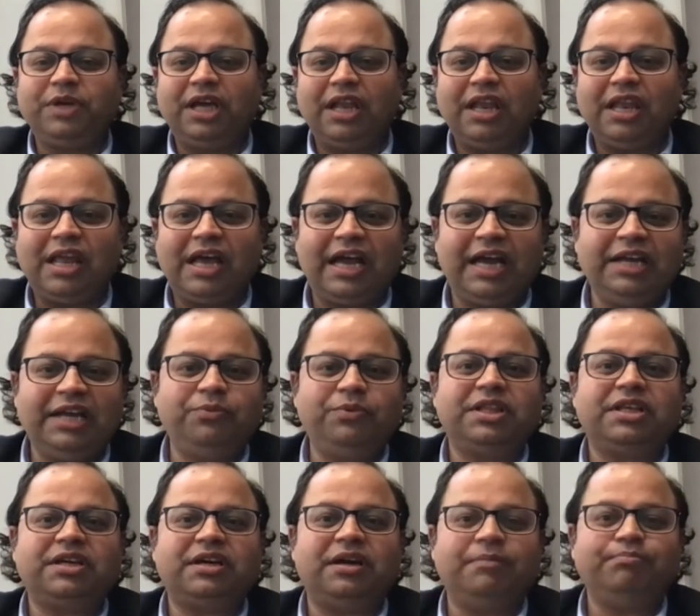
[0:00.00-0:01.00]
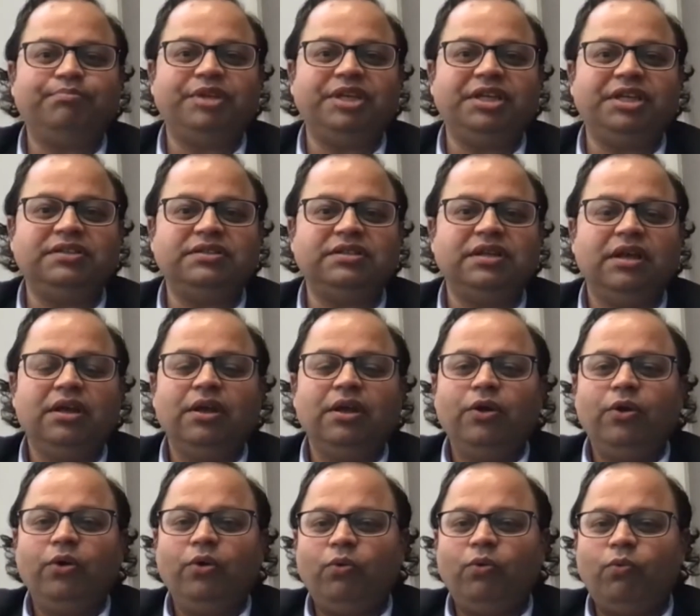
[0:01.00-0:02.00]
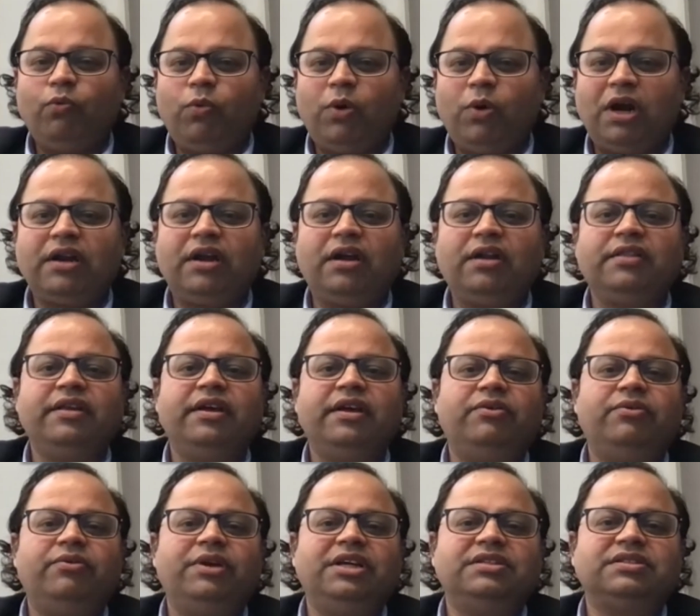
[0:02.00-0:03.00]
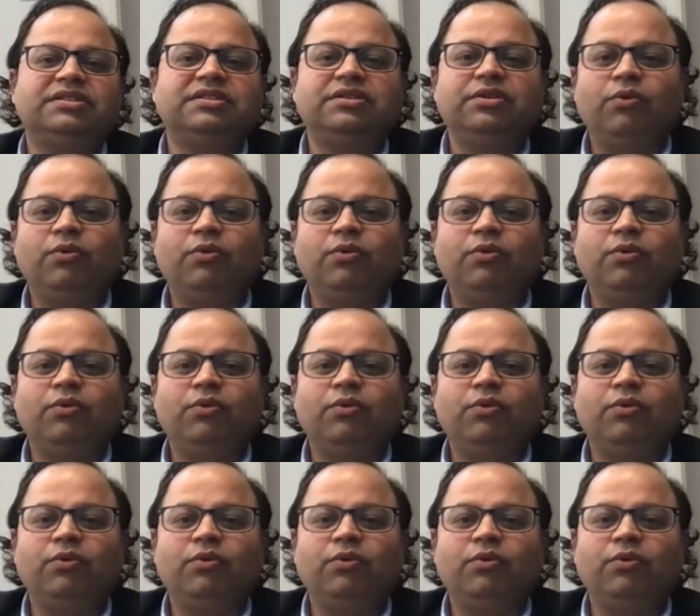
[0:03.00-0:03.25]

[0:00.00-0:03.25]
align with companies, what are their risks?